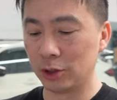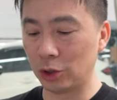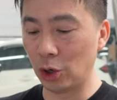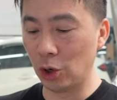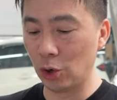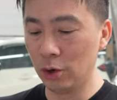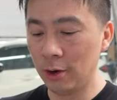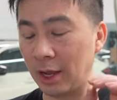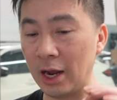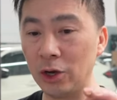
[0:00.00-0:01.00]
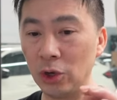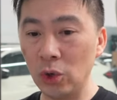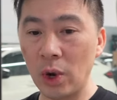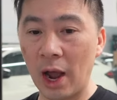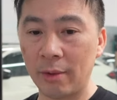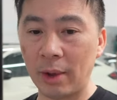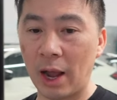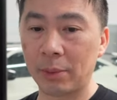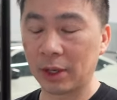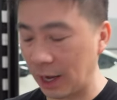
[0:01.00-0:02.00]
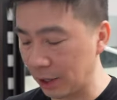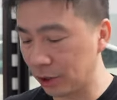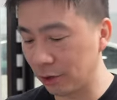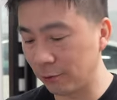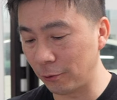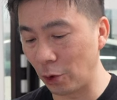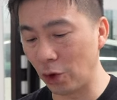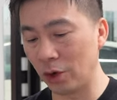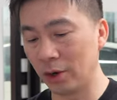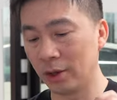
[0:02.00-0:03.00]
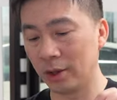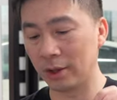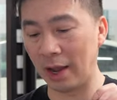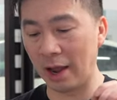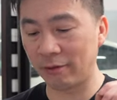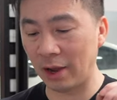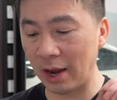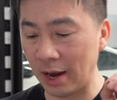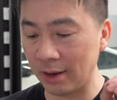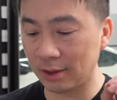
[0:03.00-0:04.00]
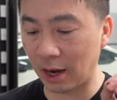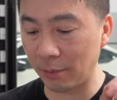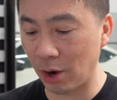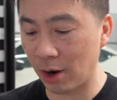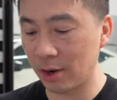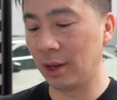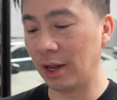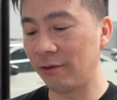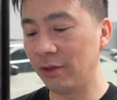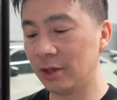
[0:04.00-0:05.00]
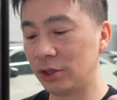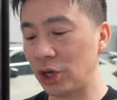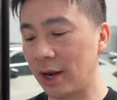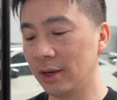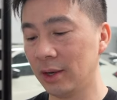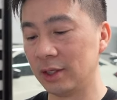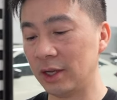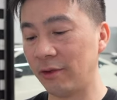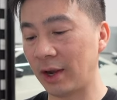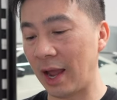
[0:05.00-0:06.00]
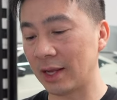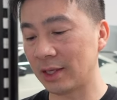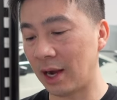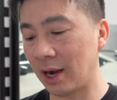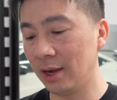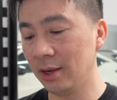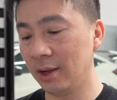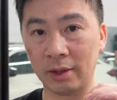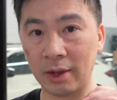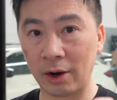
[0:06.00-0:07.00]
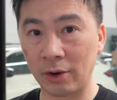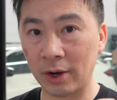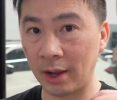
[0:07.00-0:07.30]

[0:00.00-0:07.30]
So they do have applications for the FK8 Type R, 11th Gen Civic Si, Integra